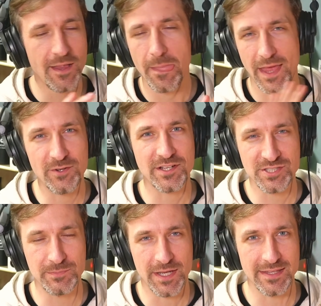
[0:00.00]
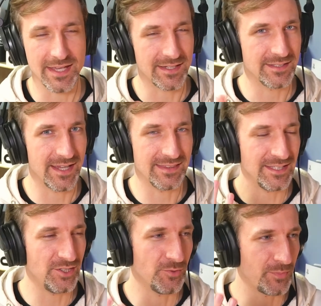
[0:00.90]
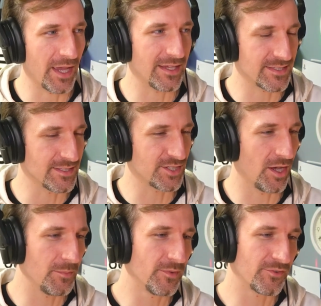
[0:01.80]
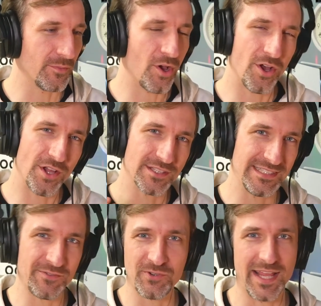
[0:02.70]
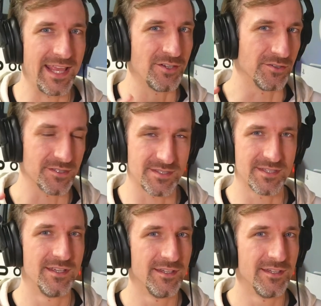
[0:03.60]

I don't actually buy that. I, I think your biases come from all different angles.